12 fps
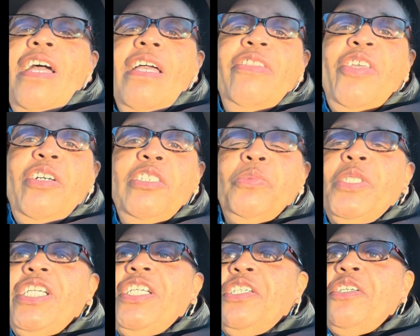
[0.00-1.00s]
those were
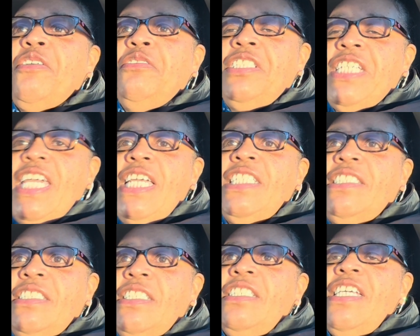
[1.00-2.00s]
the good old
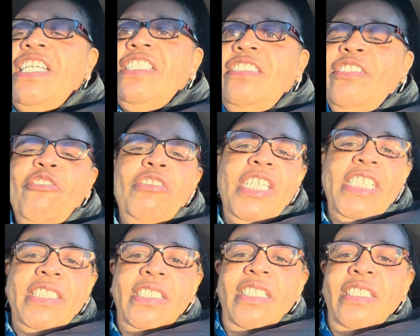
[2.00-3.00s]
days. And you know,
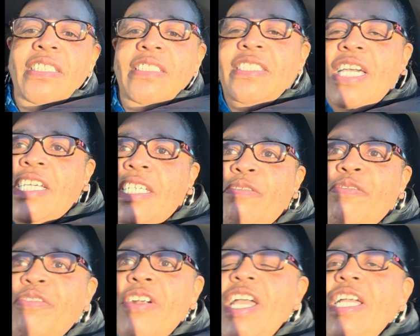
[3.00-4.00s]
listening to Dougie
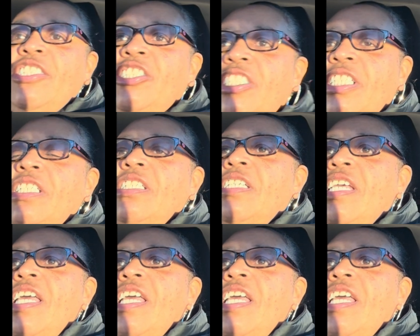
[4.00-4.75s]
Fresh and,